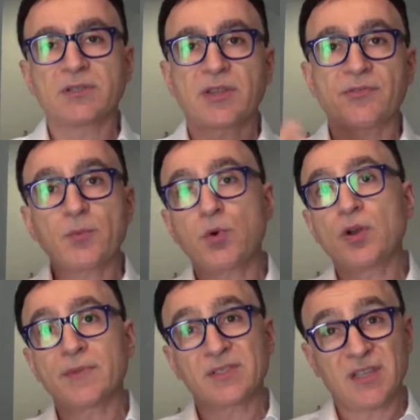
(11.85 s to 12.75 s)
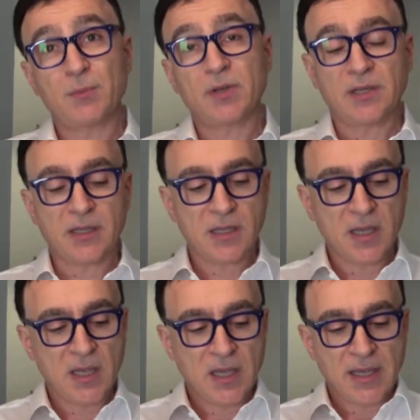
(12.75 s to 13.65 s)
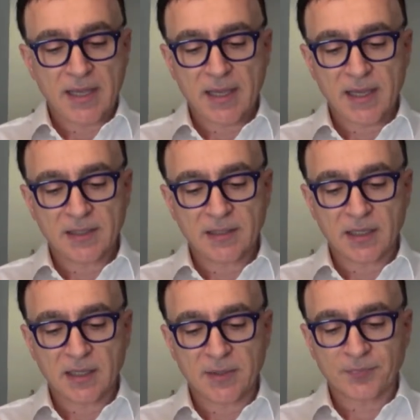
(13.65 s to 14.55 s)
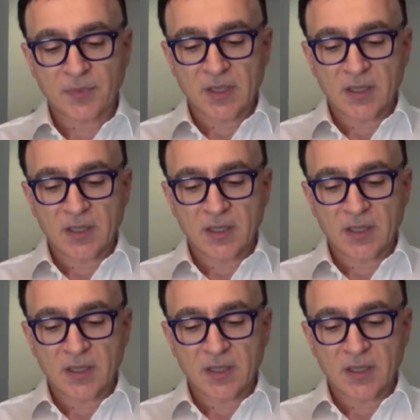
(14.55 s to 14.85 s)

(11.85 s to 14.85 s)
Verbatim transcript: It's three appointments typically, and um,